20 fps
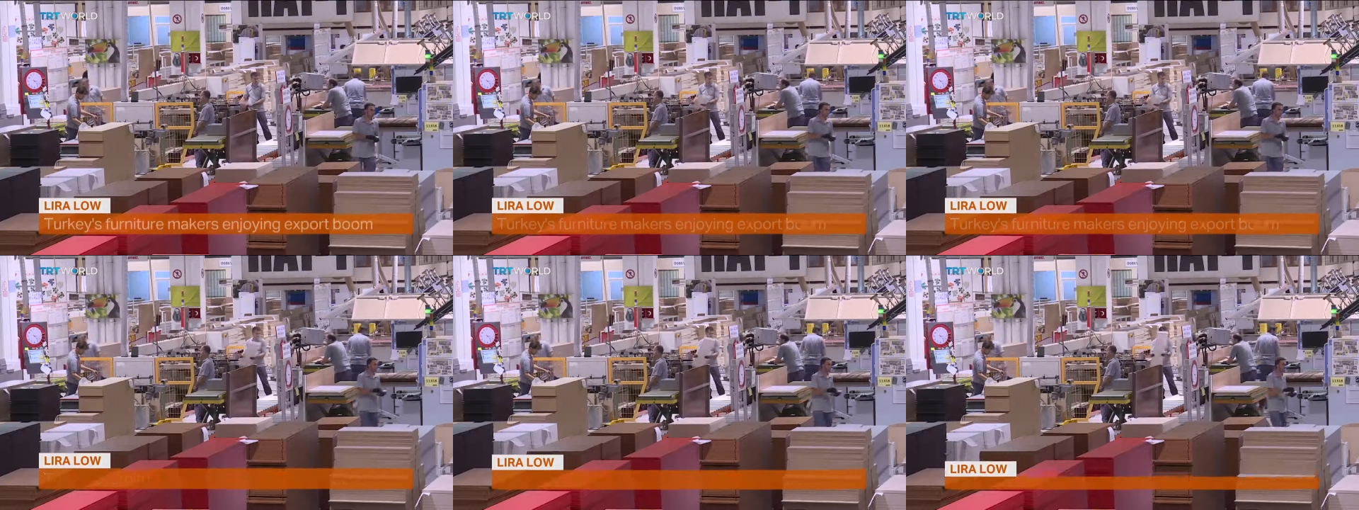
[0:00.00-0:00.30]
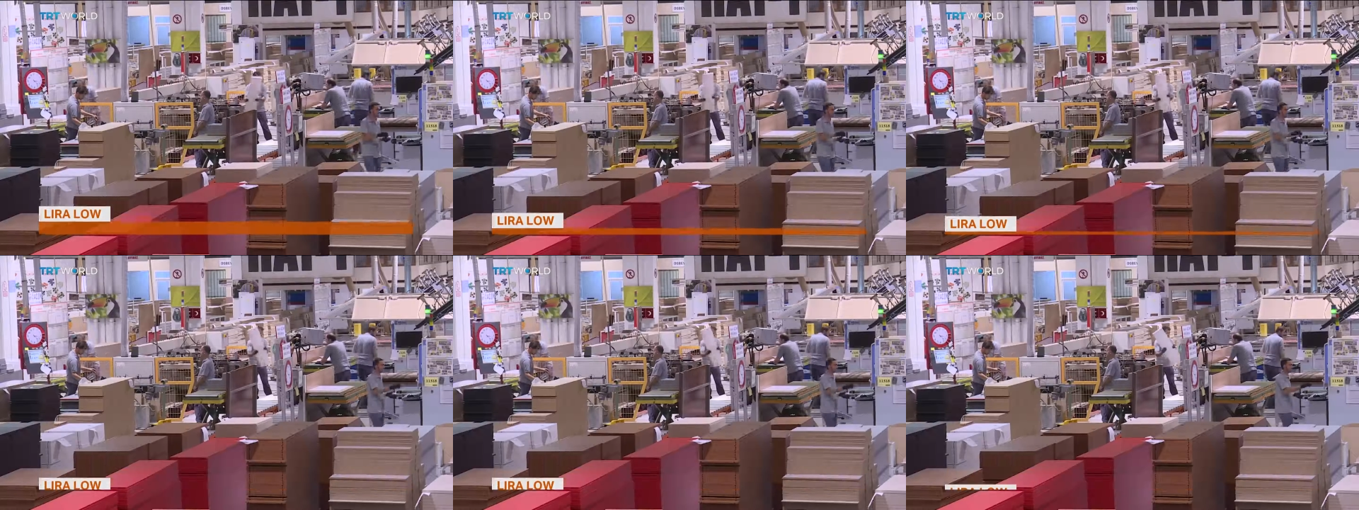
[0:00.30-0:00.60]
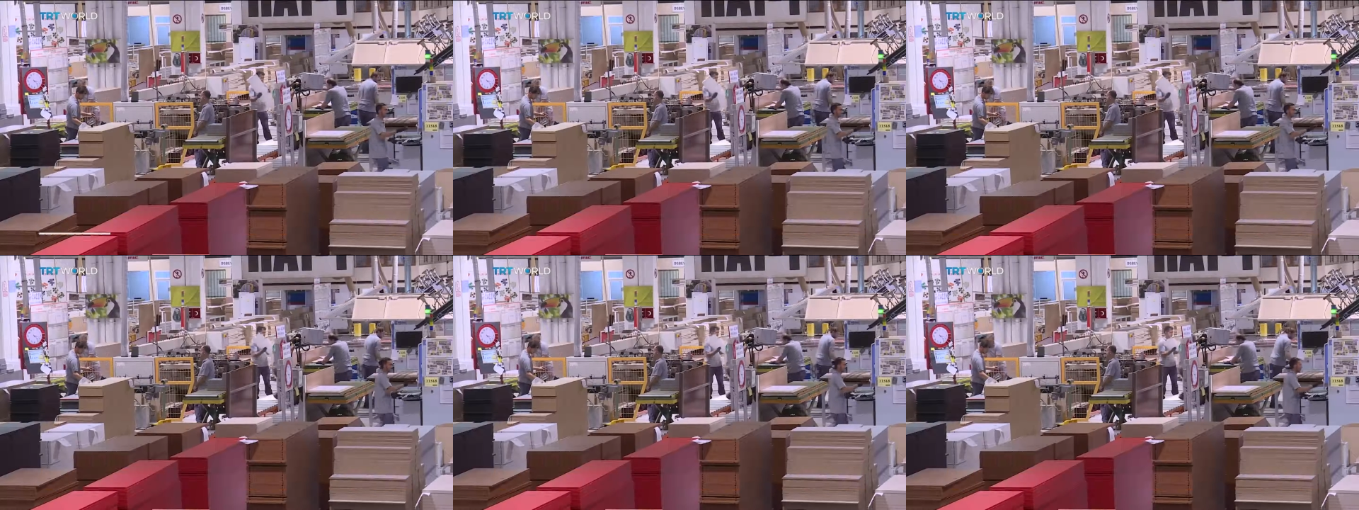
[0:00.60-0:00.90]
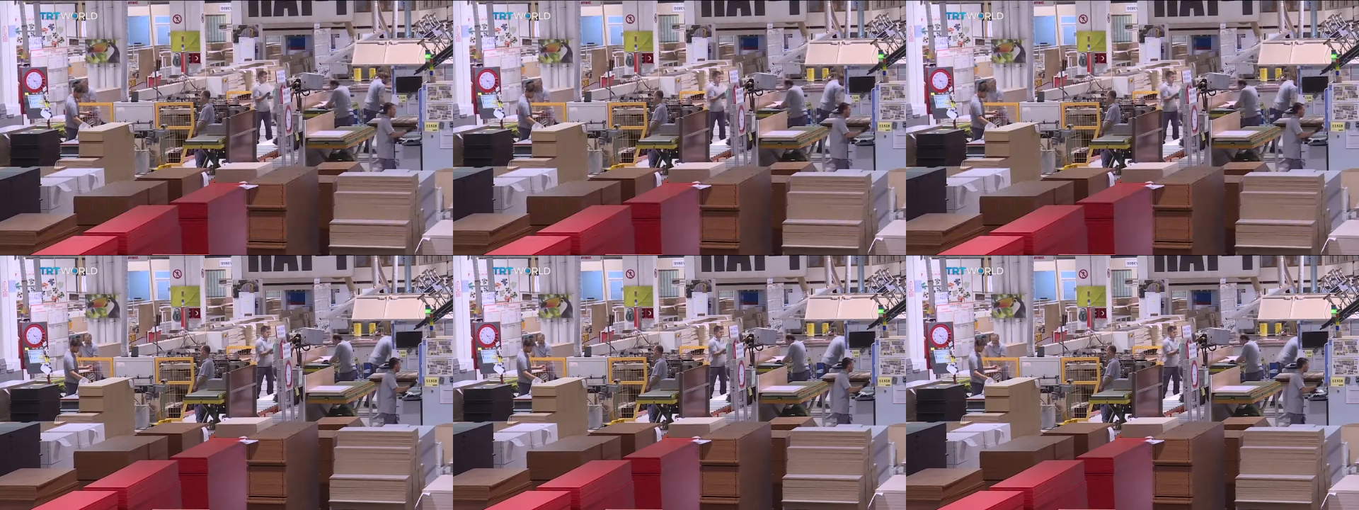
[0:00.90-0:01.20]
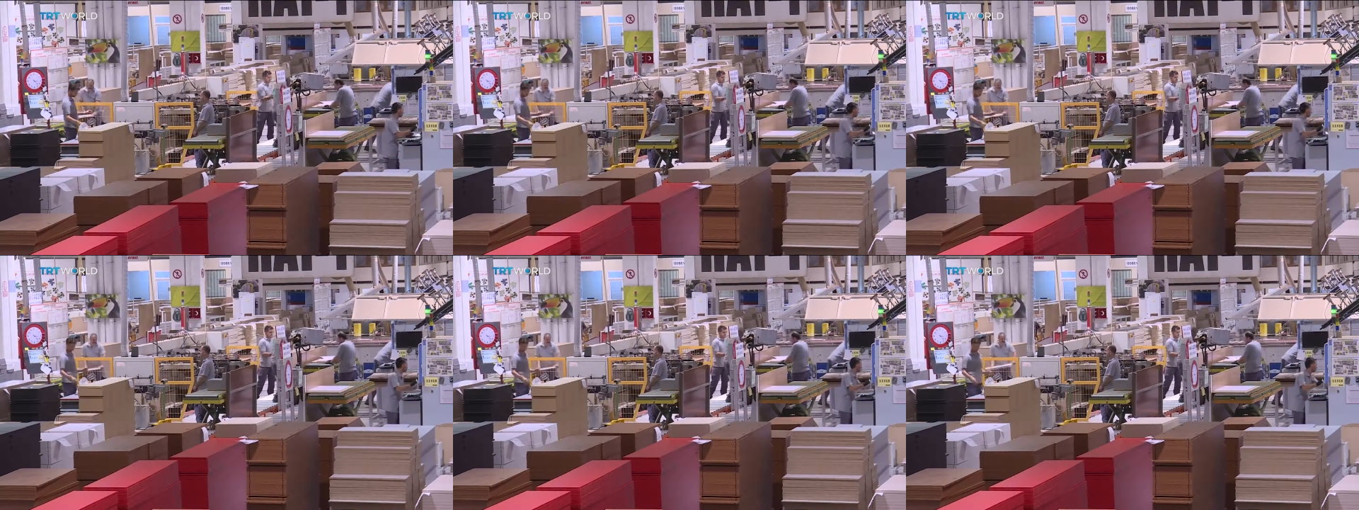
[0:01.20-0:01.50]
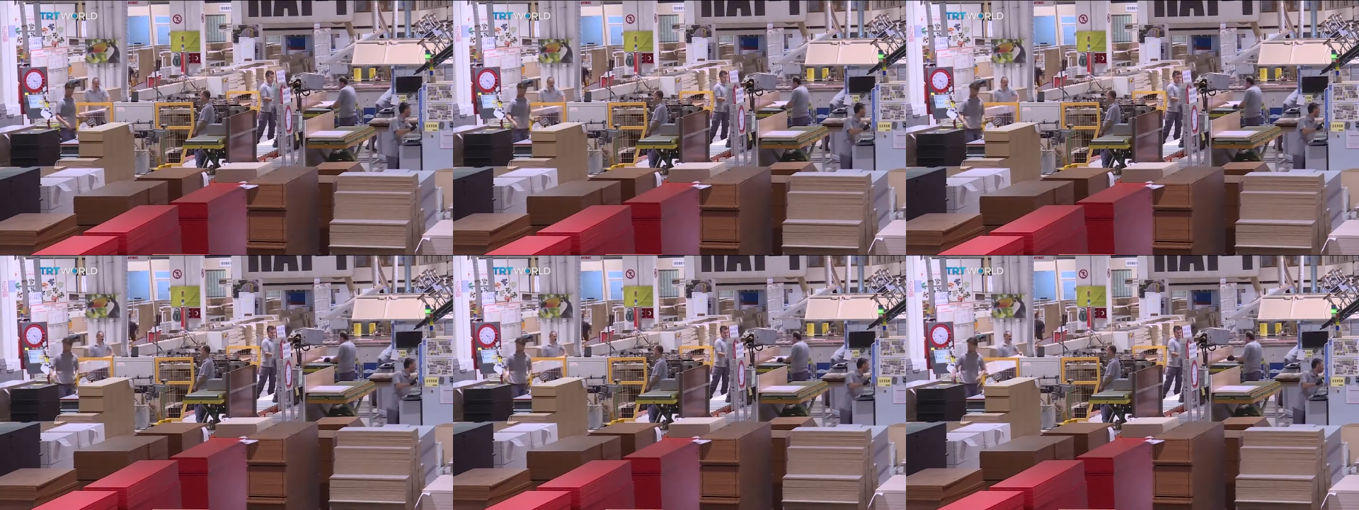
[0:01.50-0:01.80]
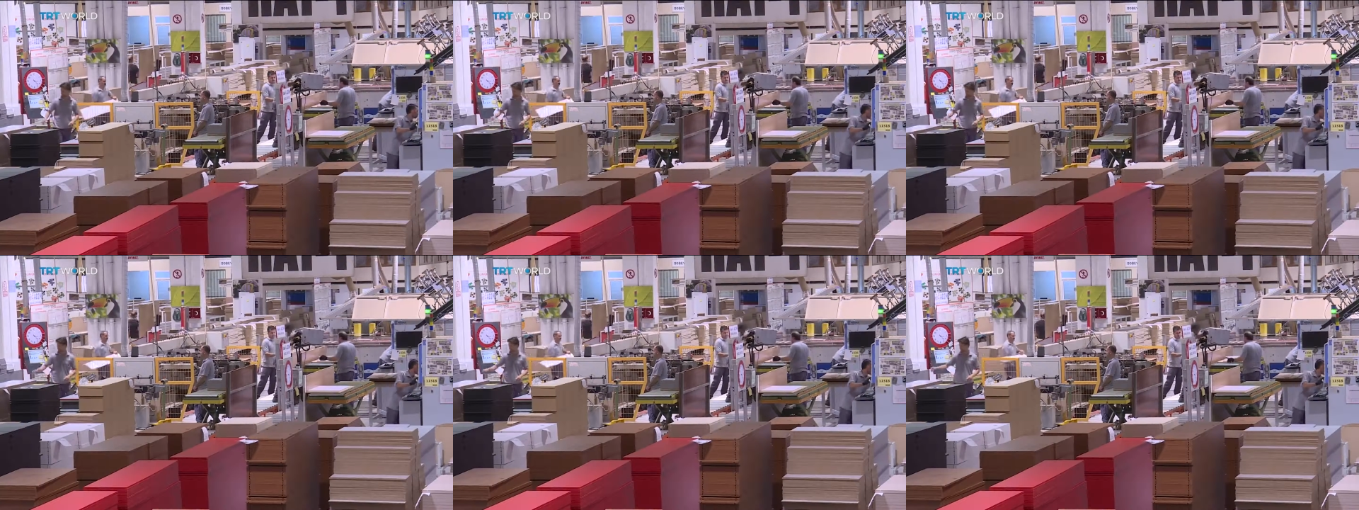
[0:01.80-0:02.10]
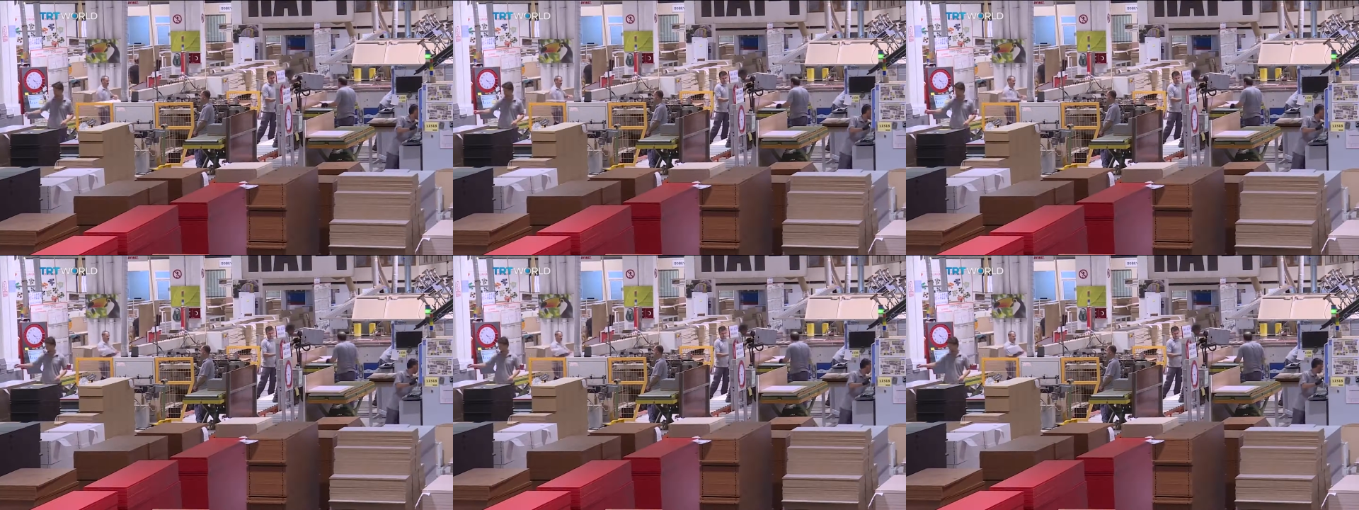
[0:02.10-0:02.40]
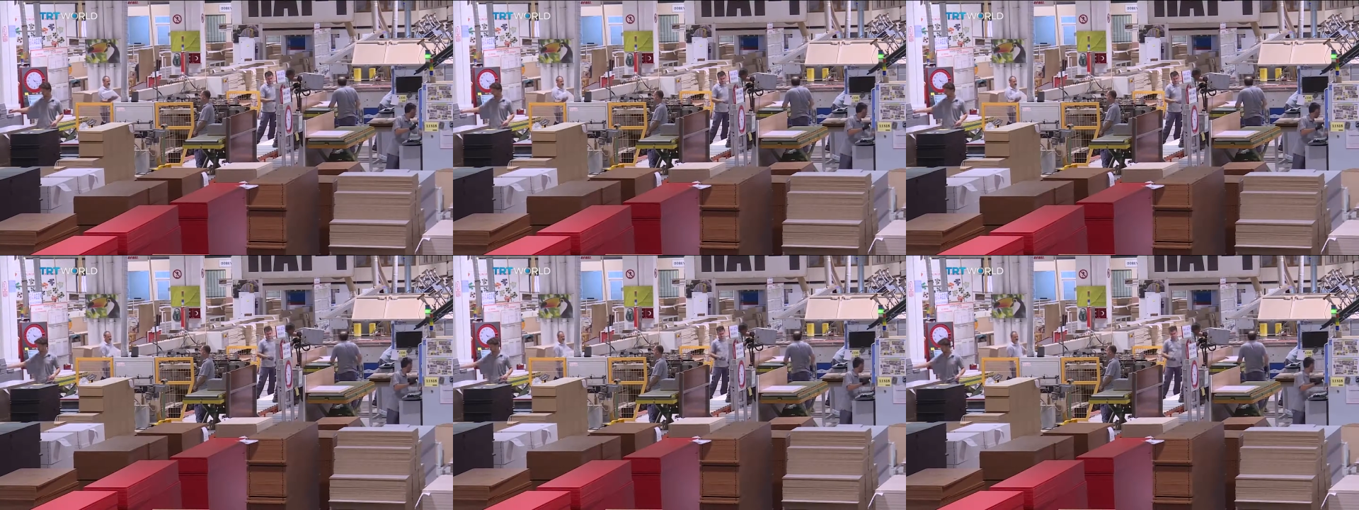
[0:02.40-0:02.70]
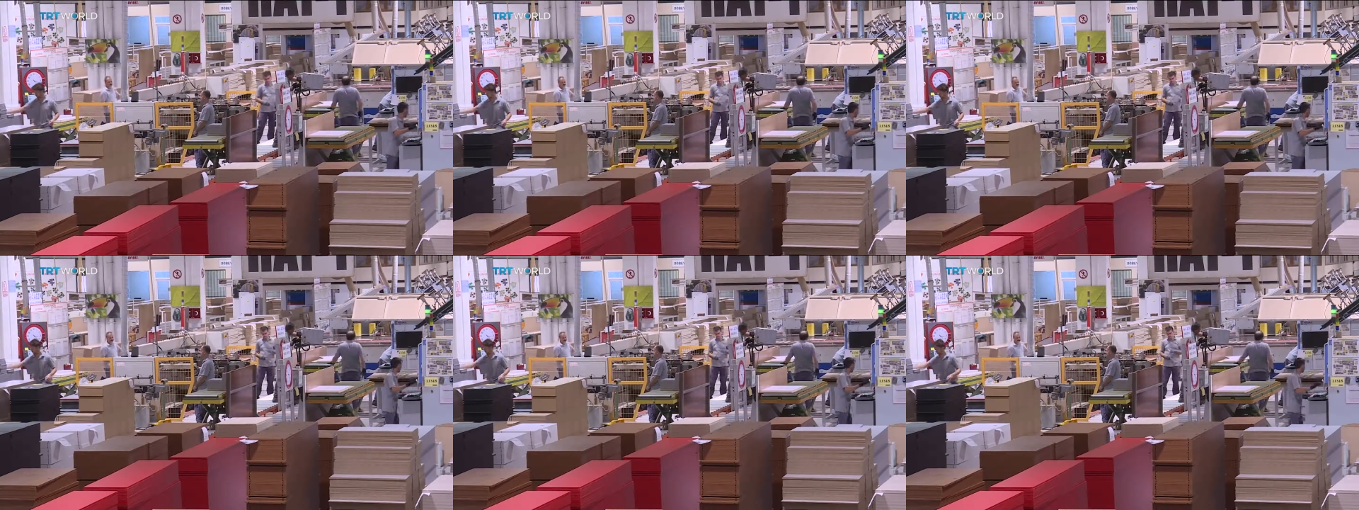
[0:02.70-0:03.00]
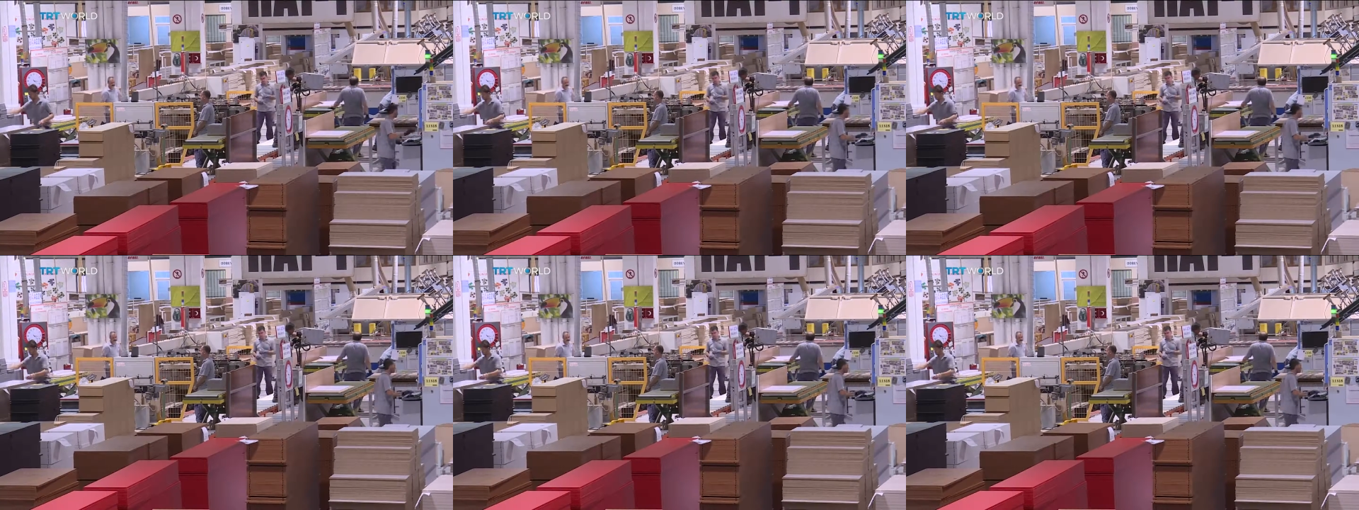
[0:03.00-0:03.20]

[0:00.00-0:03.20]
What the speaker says: [unreadable: no face in view]